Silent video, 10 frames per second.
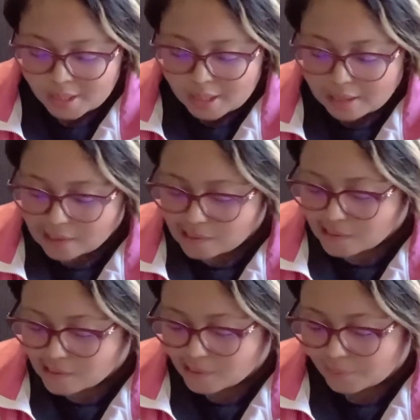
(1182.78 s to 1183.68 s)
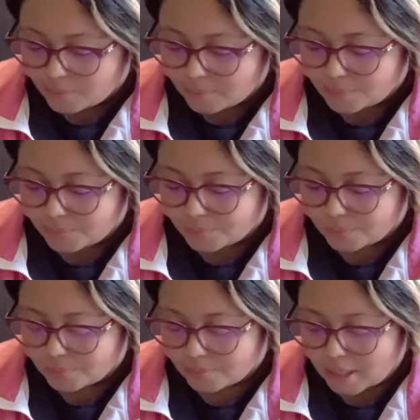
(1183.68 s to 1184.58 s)
Um,
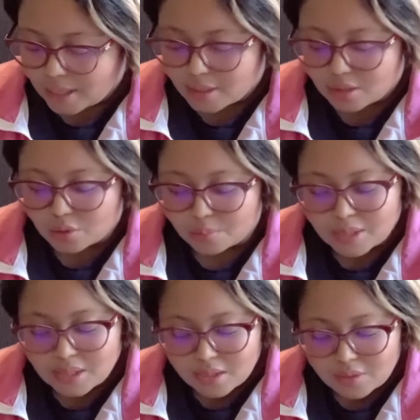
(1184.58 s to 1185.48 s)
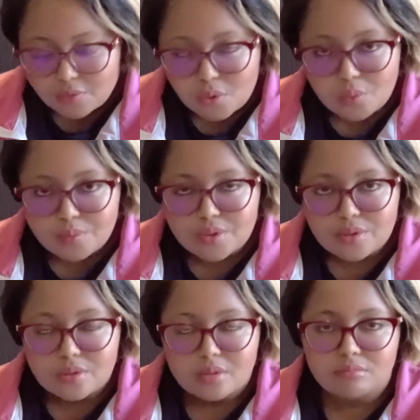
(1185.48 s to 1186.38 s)
I then completed the forms
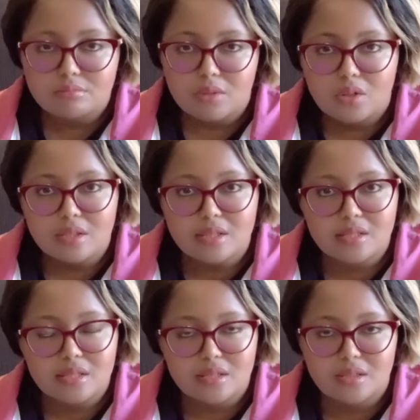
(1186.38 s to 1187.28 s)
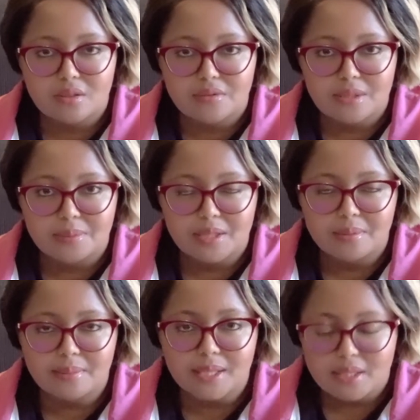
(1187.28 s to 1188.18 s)
on the 16th of
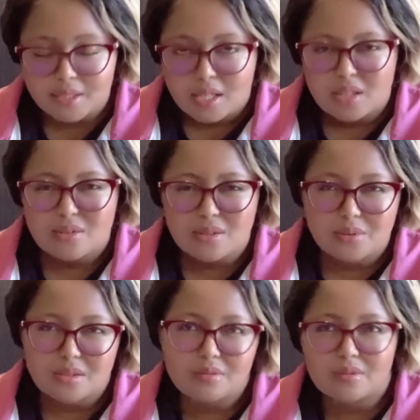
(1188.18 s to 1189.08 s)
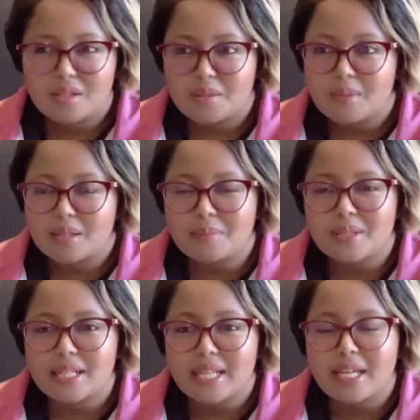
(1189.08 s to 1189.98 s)
September because I received the email a
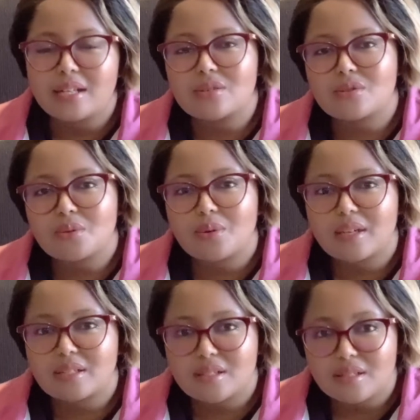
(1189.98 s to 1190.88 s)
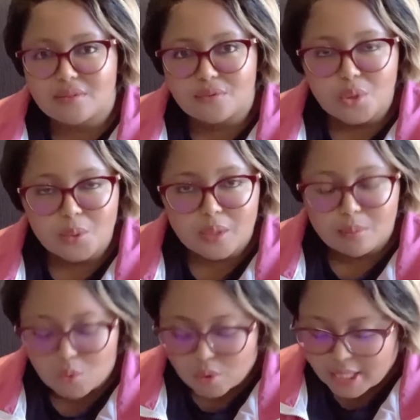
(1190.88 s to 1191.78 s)
bit late, so I did it the following
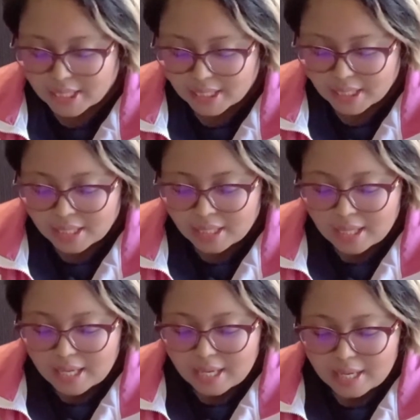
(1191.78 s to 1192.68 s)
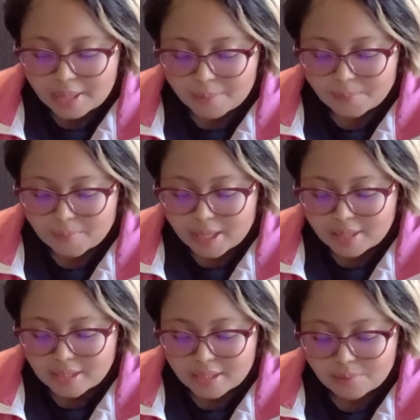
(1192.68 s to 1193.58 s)
morning. Um, I
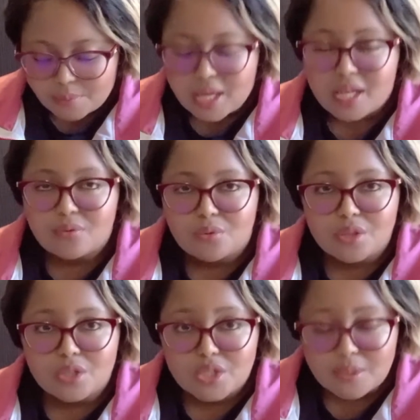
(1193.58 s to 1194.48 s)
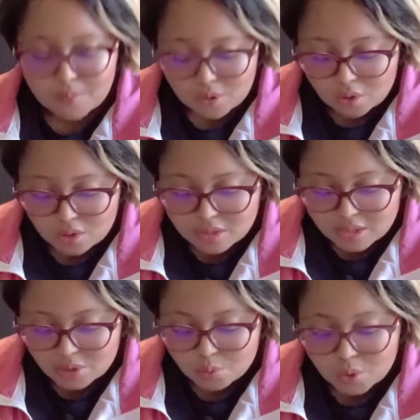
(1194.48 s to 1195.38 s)
then paid for the shipping costs
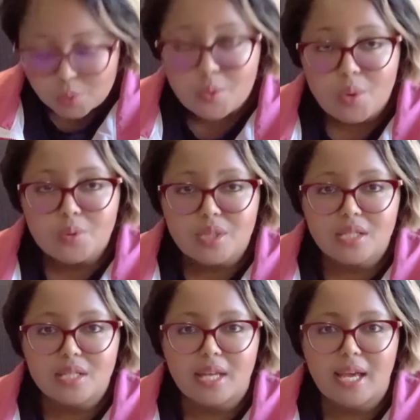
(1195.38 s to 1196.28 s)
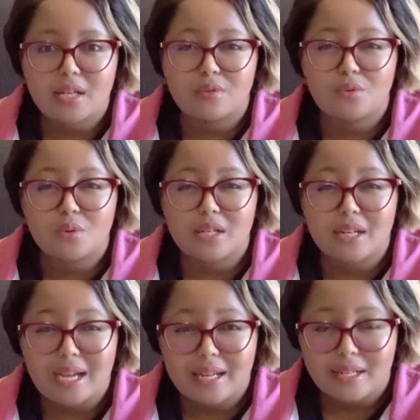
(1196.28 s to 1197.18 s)
that were quoted at
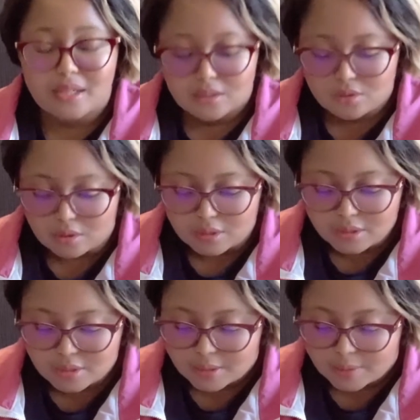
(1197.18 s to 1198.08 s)
$49.